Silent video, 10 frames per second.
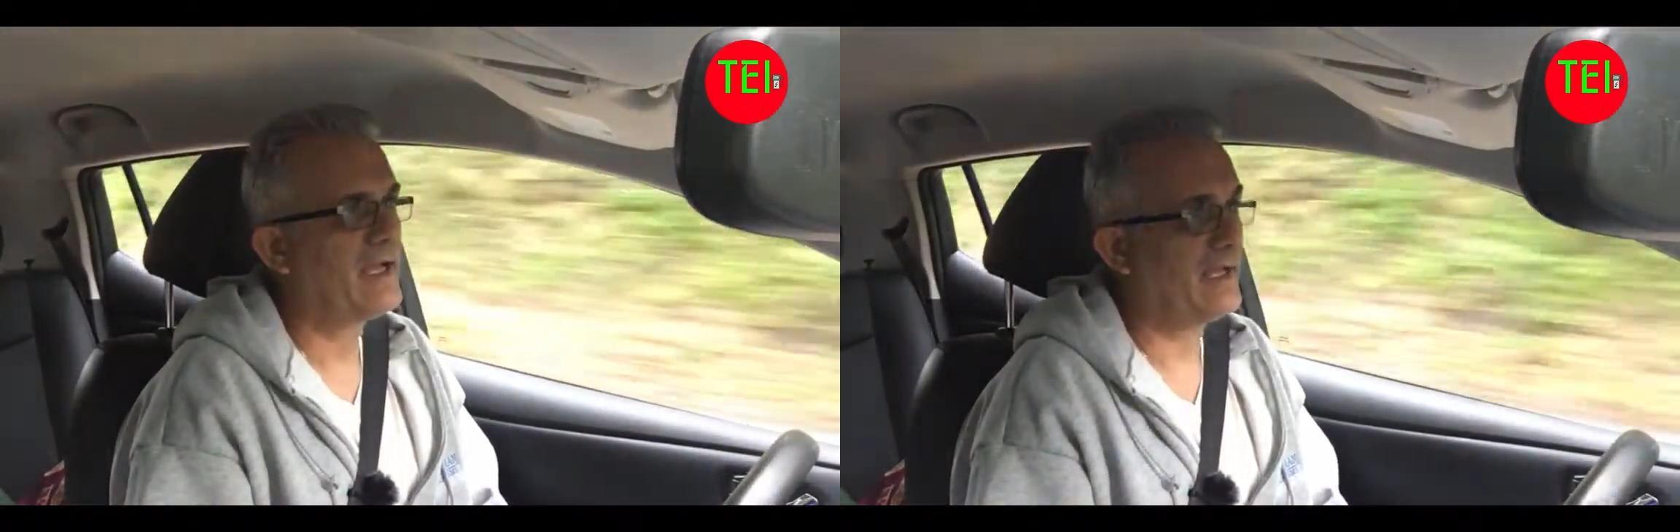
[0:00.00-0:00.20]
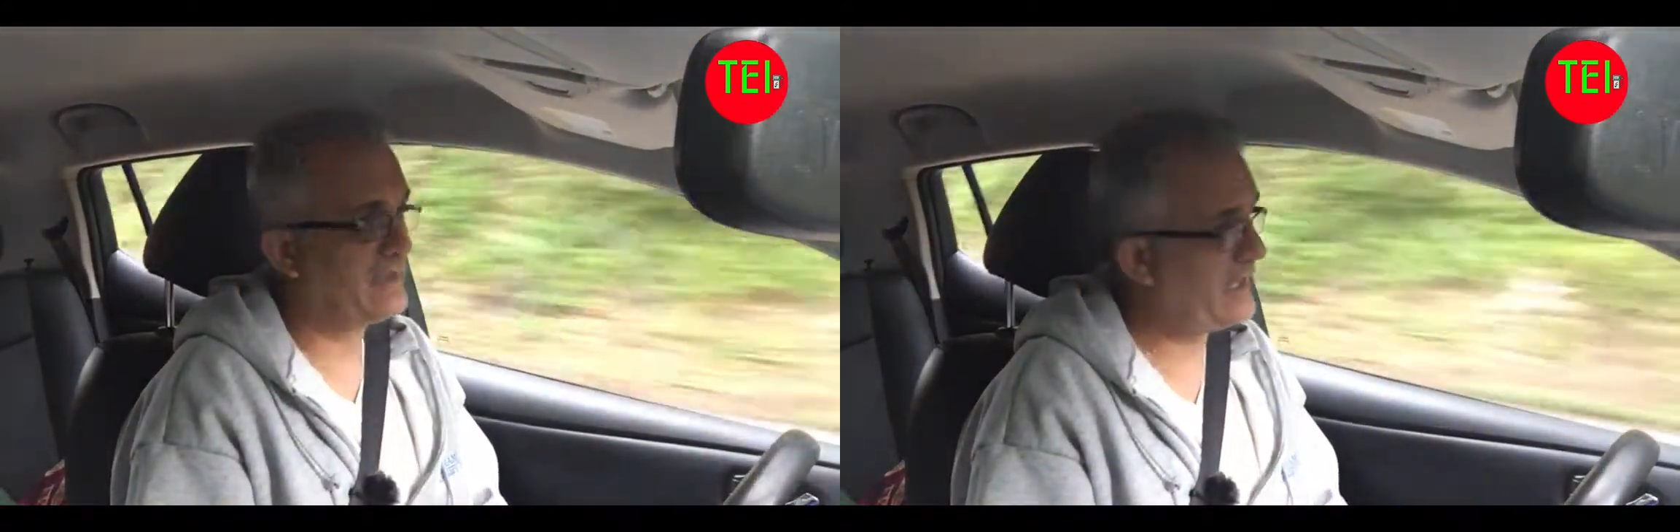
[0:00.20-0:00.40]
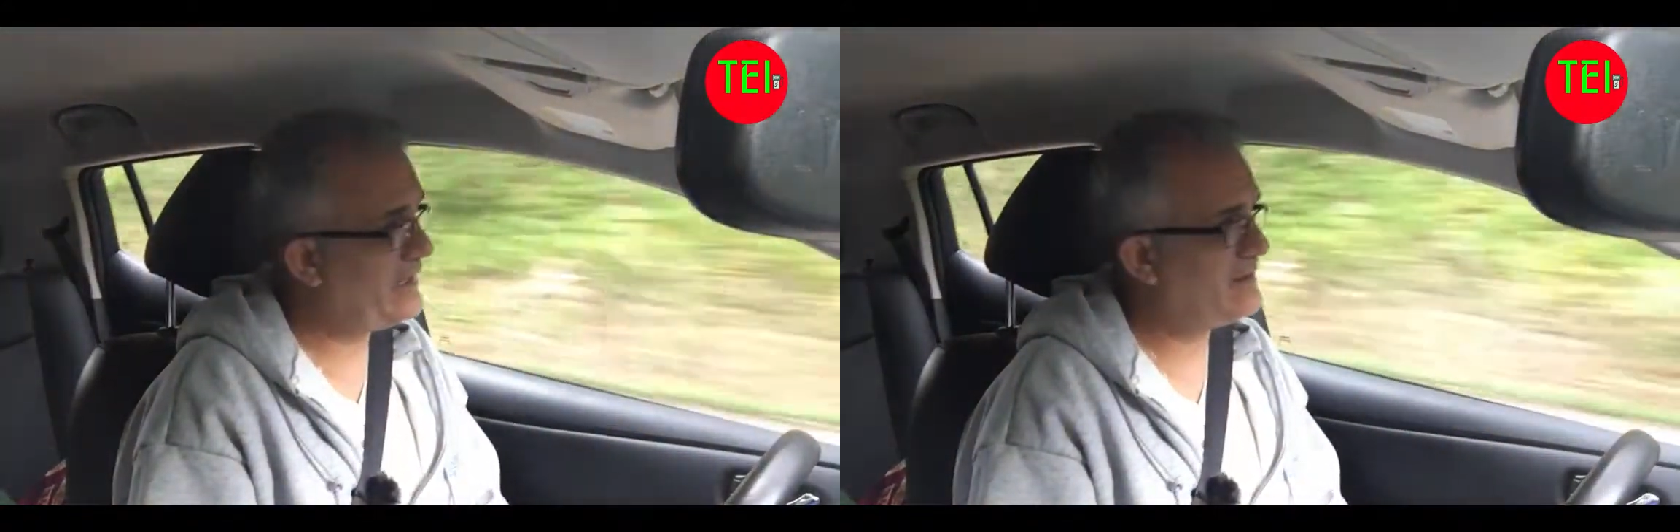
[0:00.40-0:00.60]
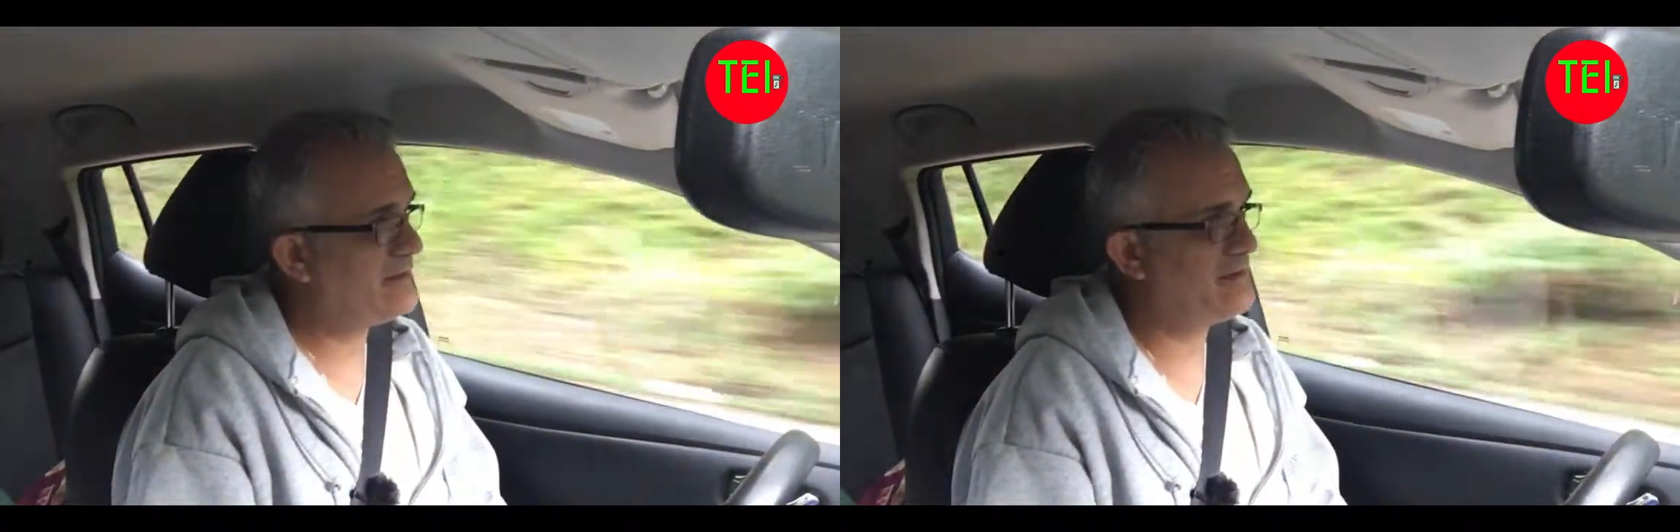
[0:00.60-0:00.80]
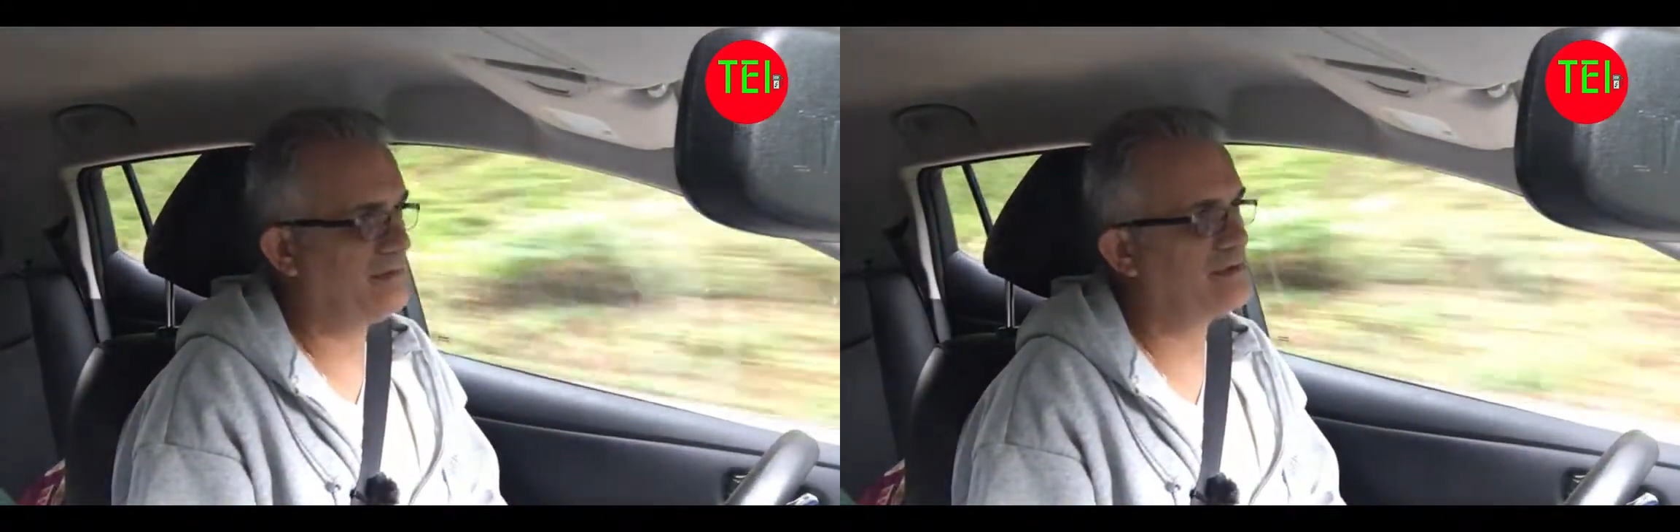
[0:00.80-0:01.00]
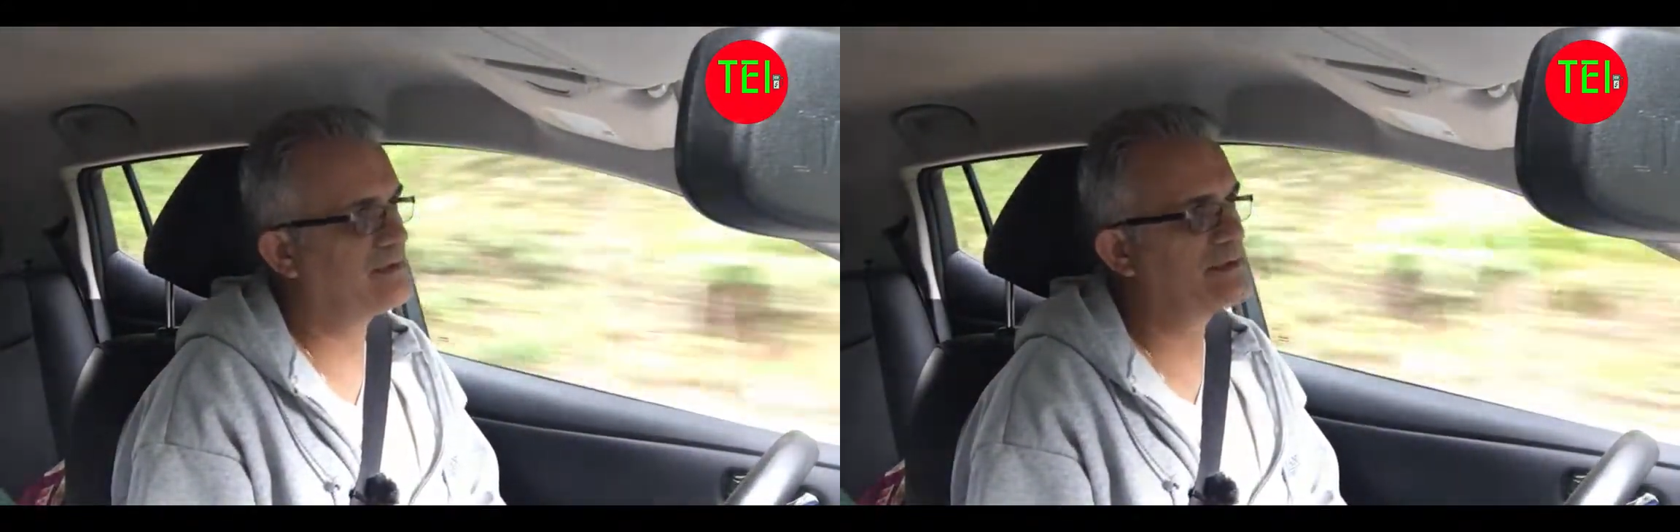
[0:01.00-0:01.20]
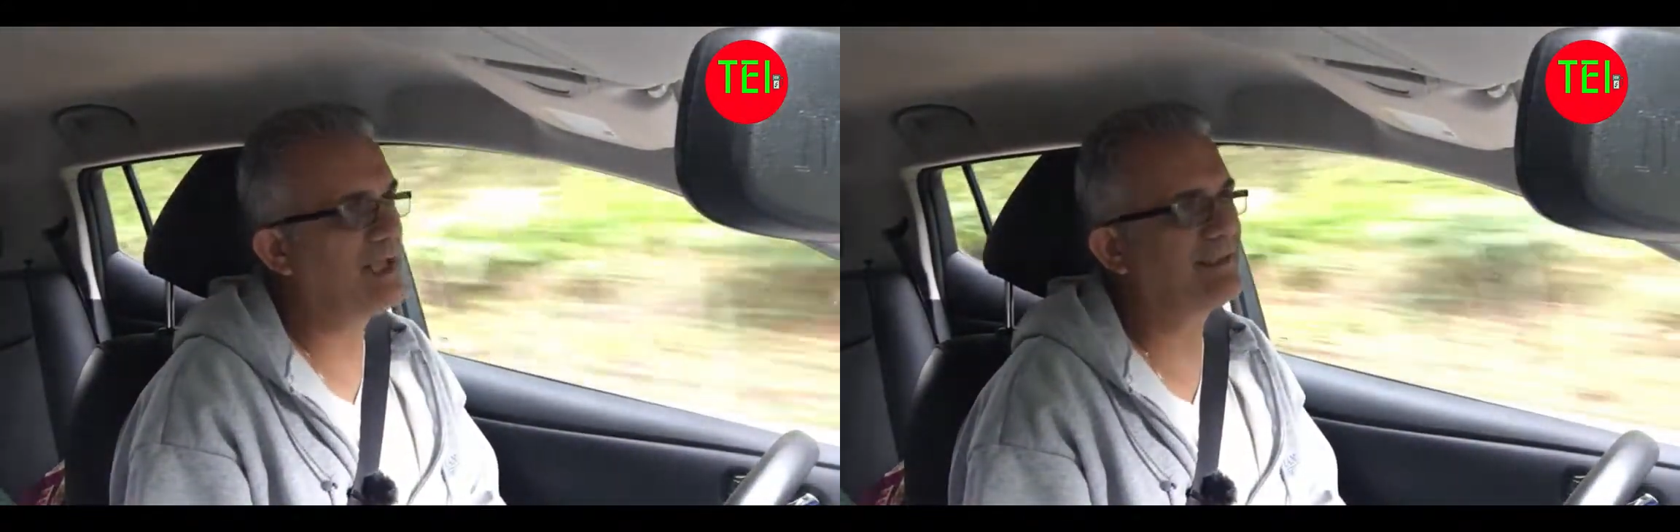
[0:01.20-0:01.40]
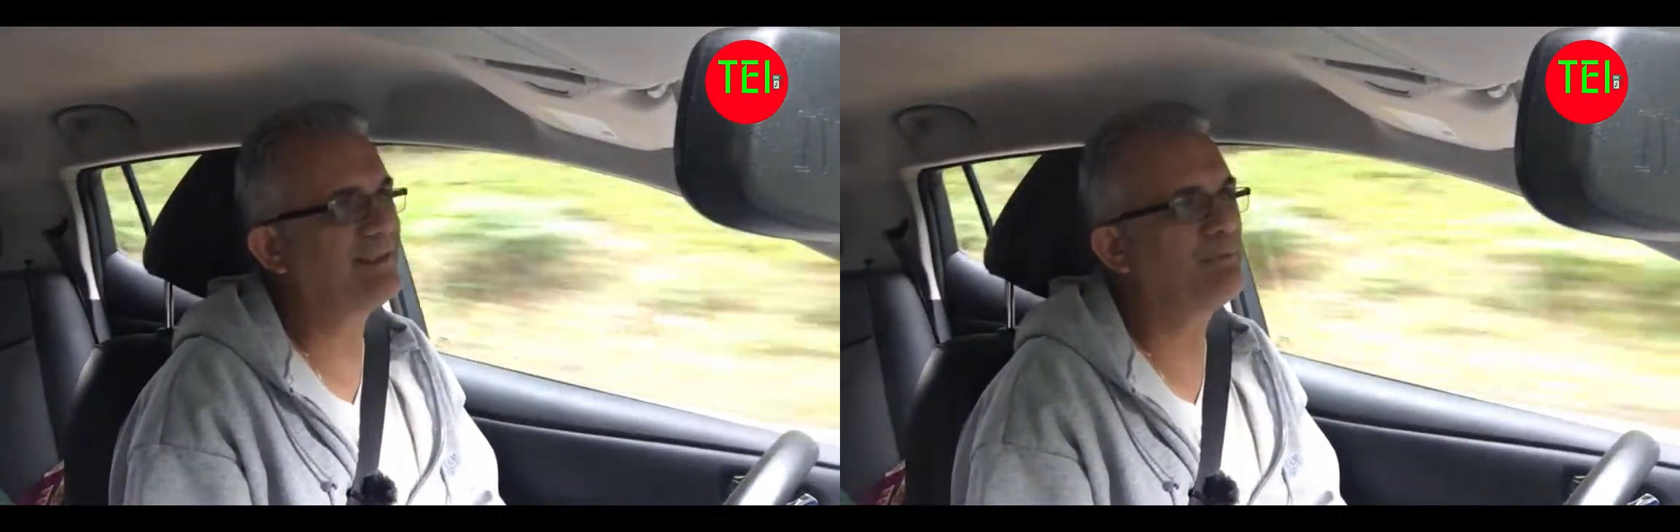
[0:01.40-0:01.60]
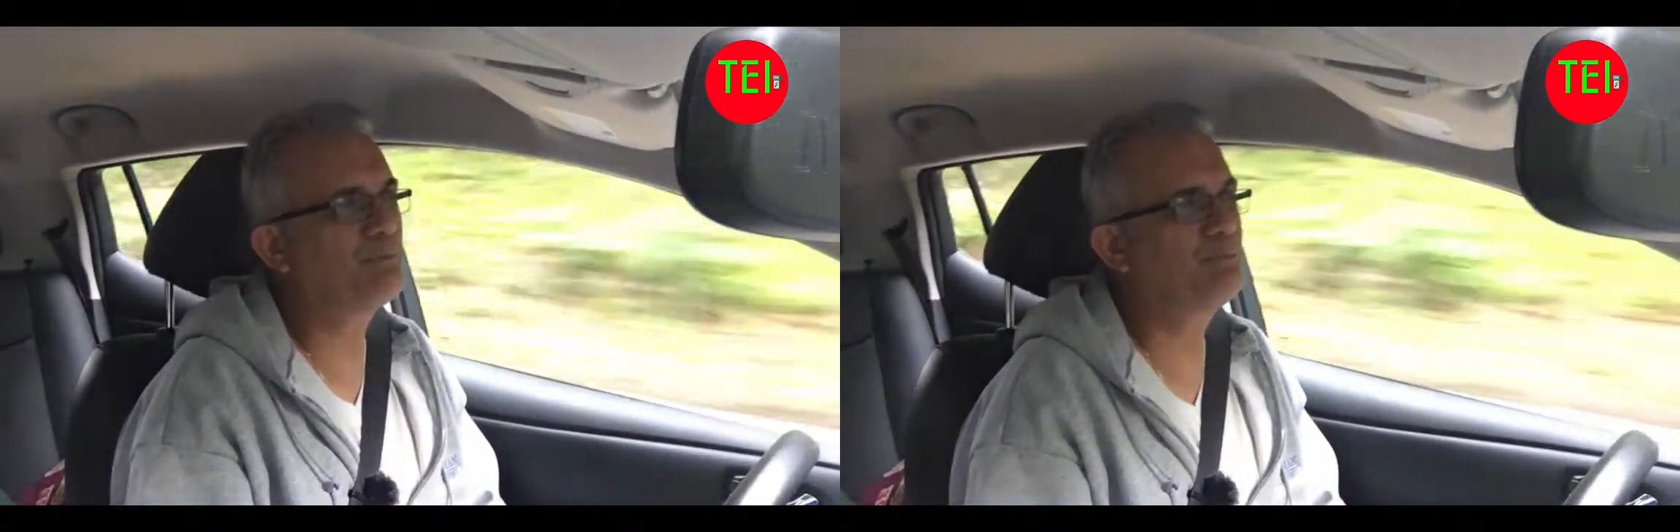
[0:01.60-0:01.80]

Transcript: Again, it's not the